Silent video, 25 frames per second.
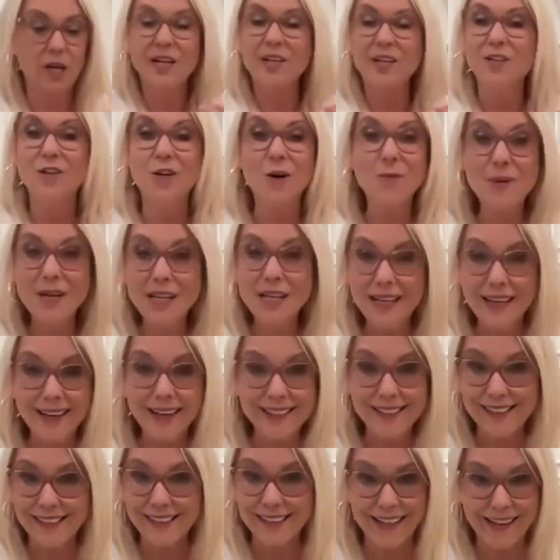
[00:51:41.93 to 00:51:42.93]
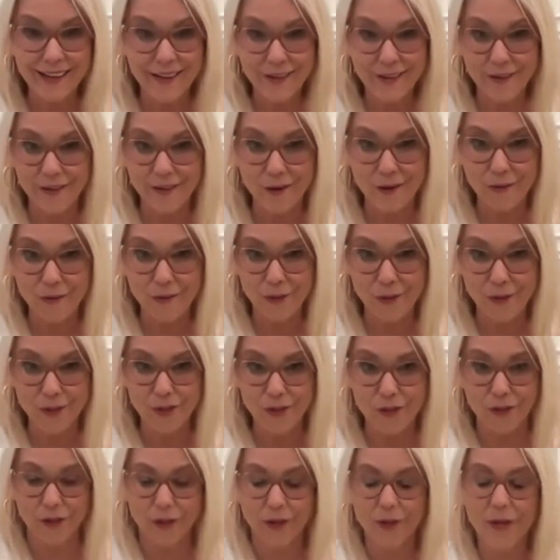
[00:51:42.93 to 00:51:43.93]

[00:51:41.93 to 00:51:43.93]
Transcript: nobody likes to lay in their own moisture.